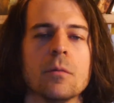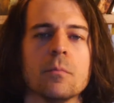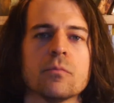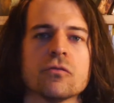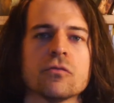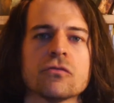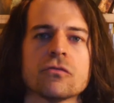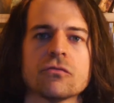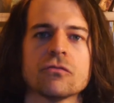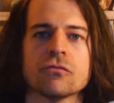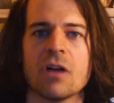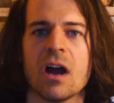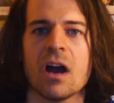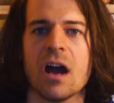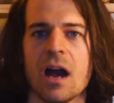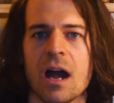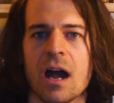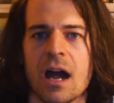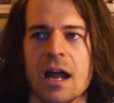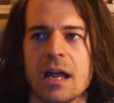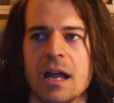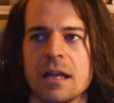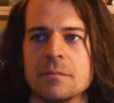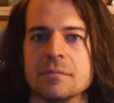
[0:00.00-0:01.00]

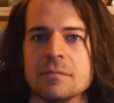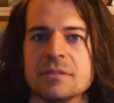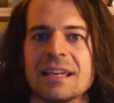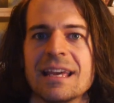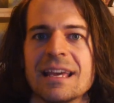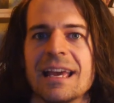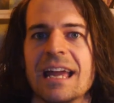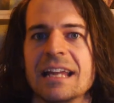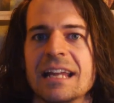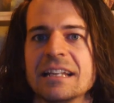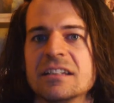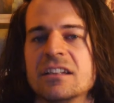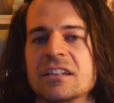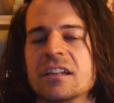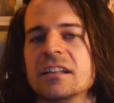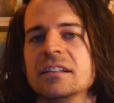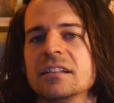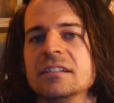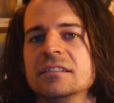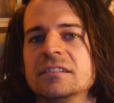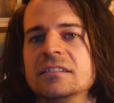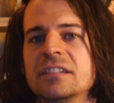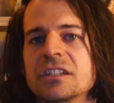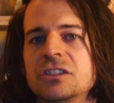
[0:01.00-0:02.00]
primed and
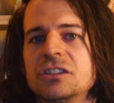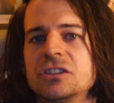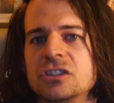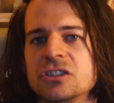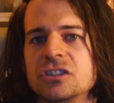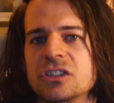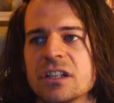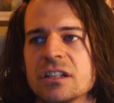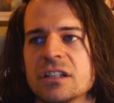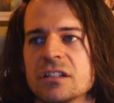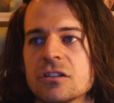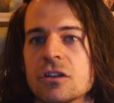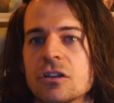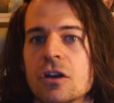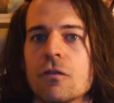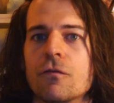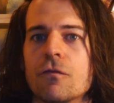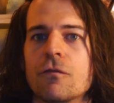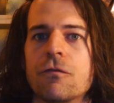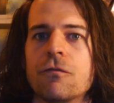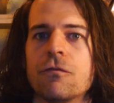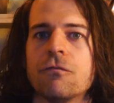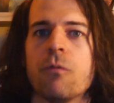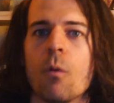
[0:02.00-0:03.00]
conditioned
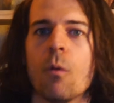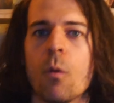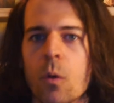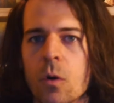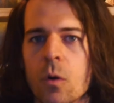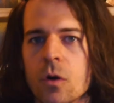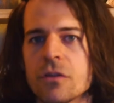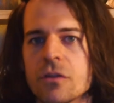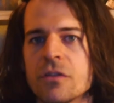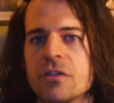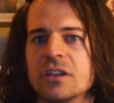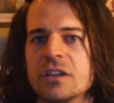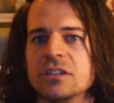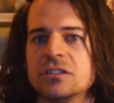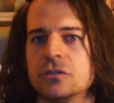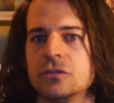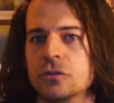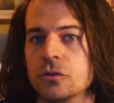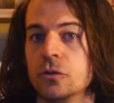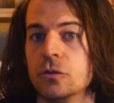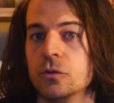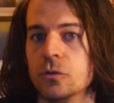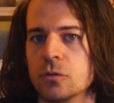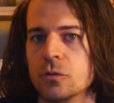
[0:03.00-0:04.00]
for this
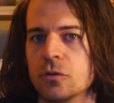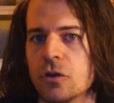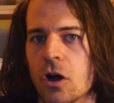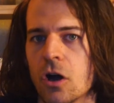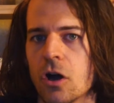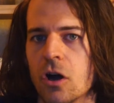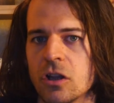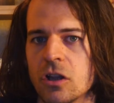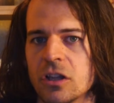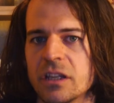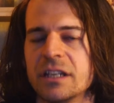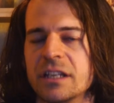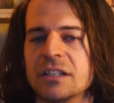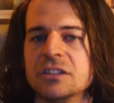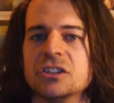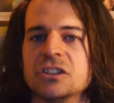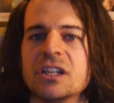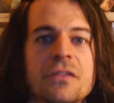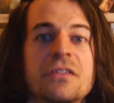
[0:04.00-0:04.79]
new knowledge.